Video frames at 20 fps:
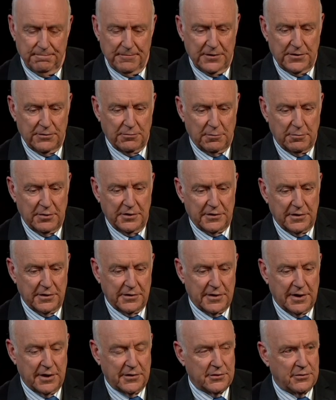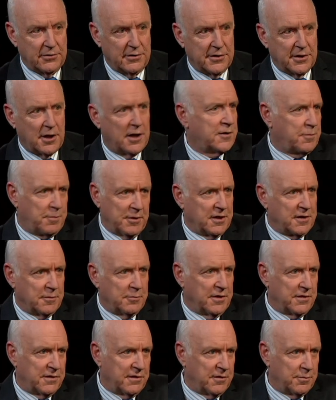This is what business does all the time. I speak to
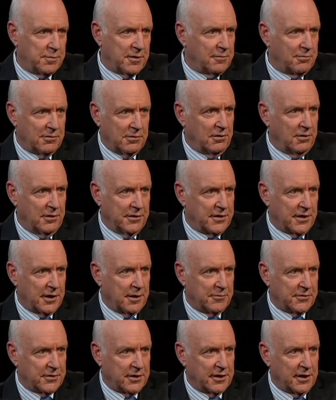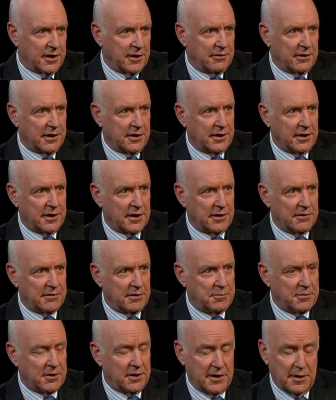business people all the time as I go around the country,
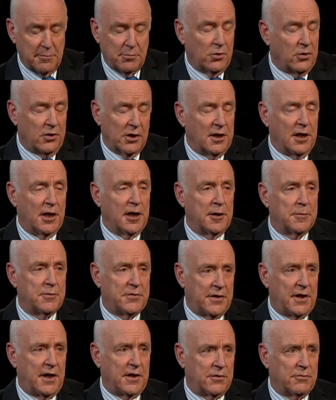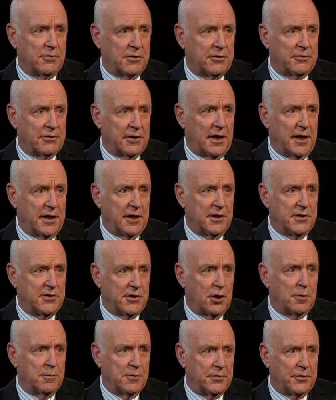Brian. They're borderline obsessed with creating
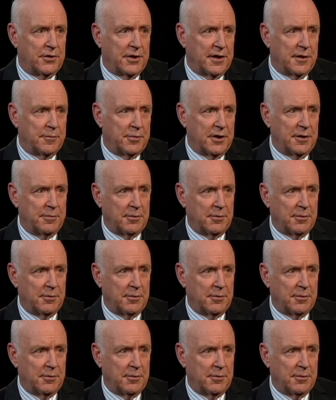jobs for other people.